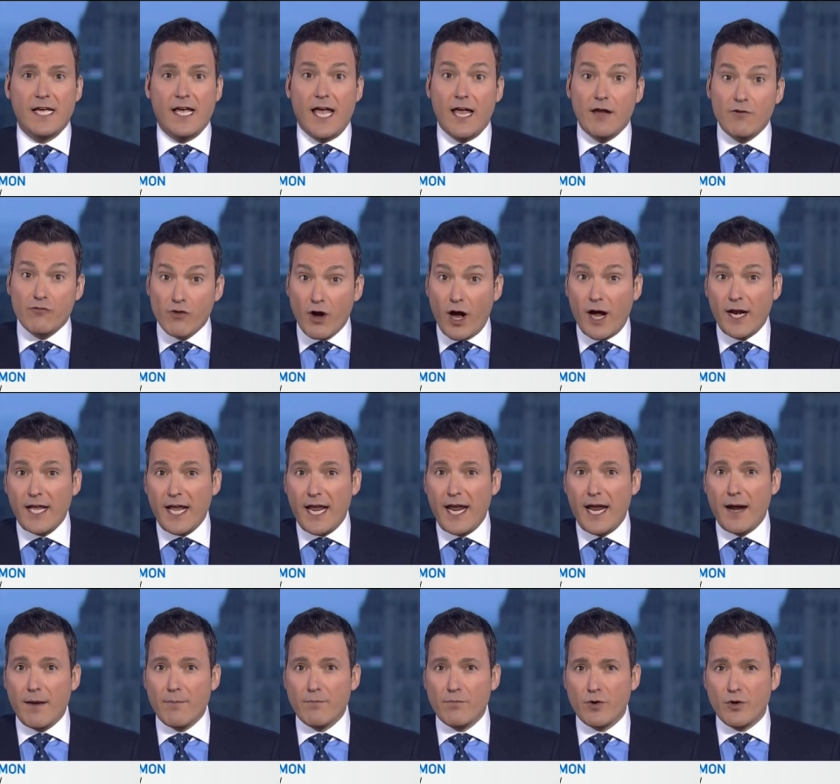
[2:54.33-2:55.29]
a Rona
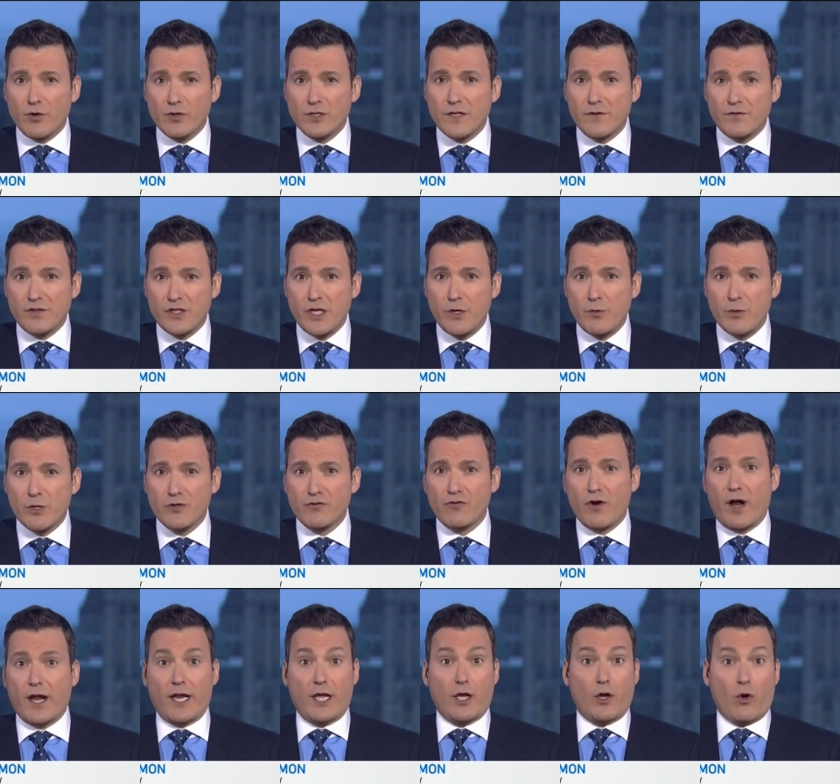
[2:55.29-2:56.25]
Ambrose if she was
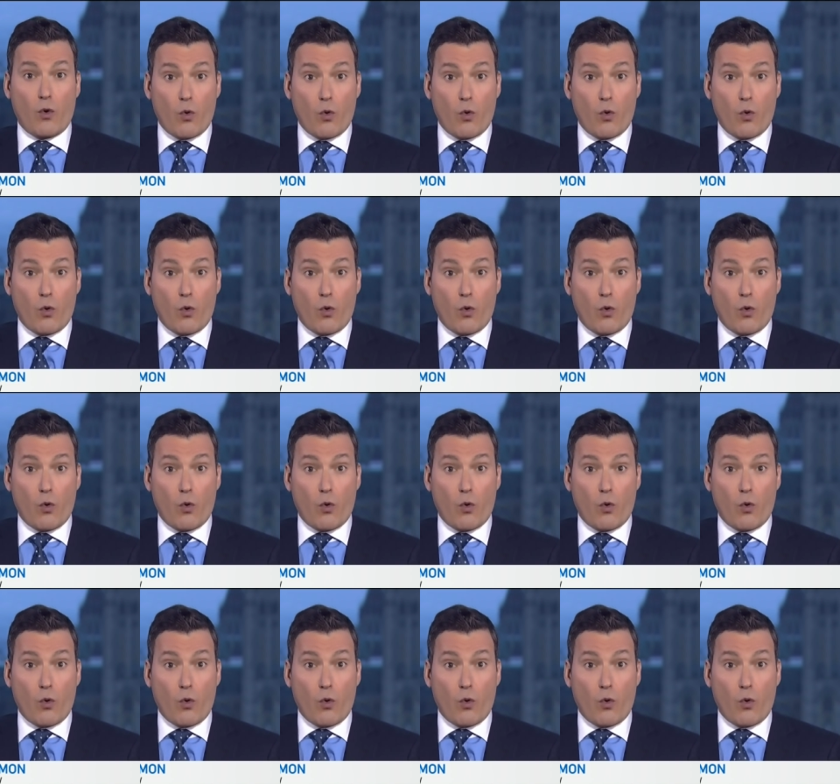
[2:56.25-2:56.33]
running,